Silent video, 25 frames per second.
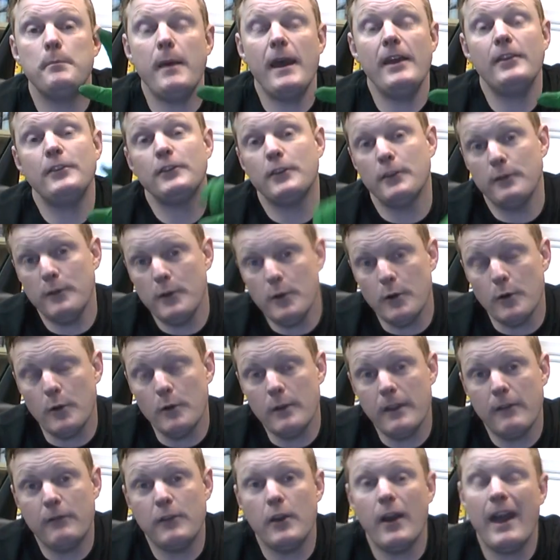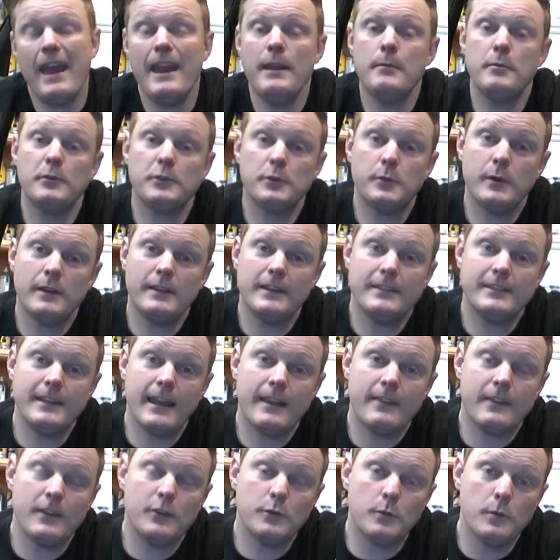best of all, if you're able to
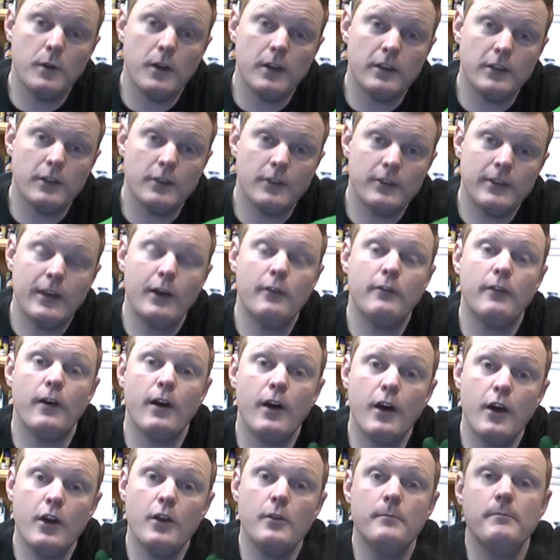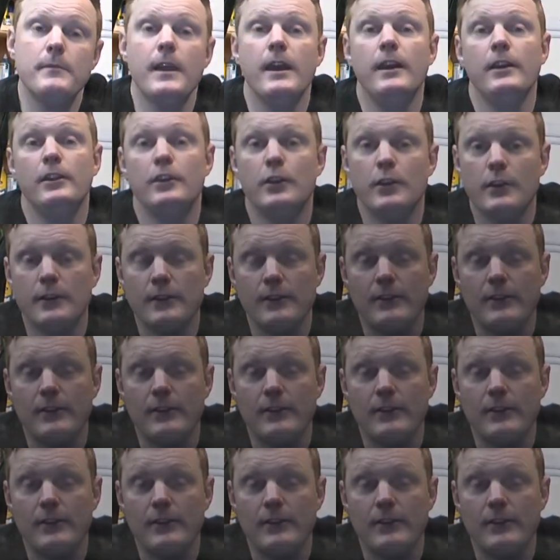undertake this work yourself at home, you can